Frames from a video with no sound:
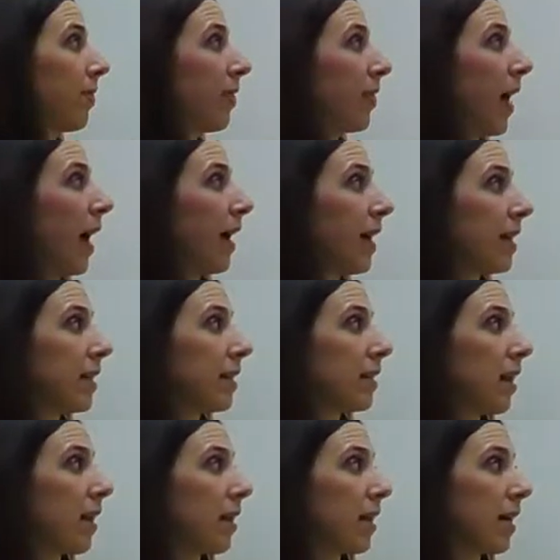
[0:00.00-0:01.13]
That is
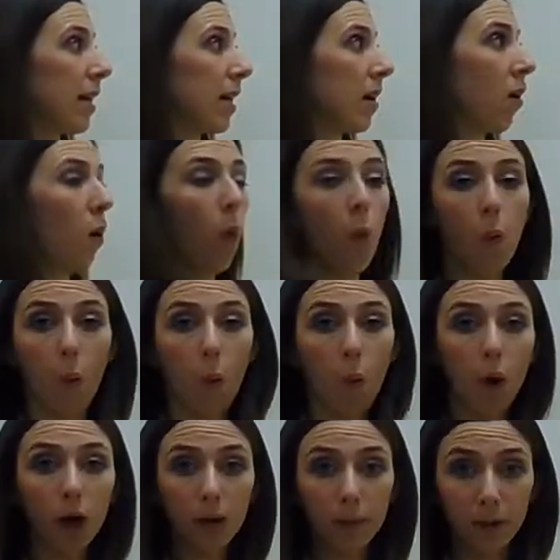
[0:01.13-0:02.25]
the
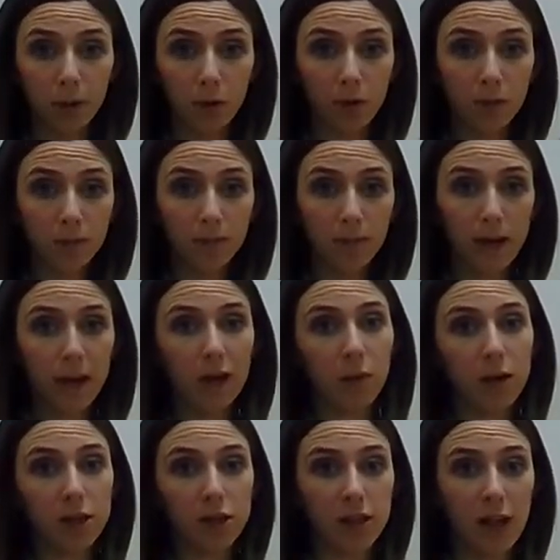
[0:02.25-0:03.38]
orbital in
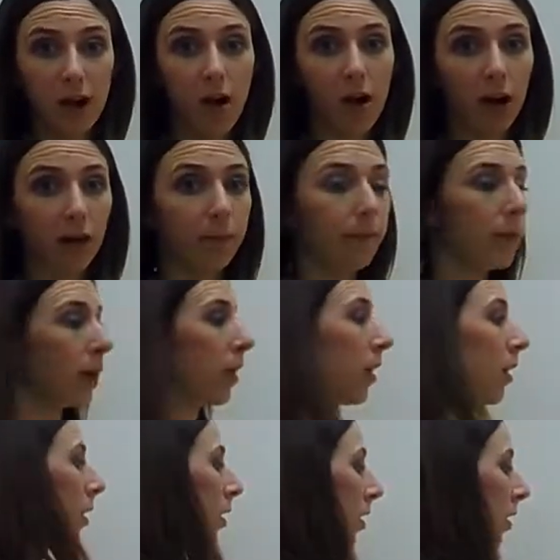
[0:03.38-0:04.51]
which they are.
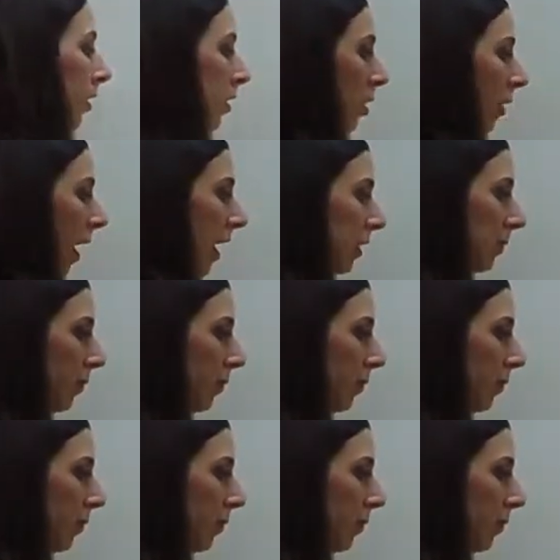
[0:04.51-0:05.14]
So S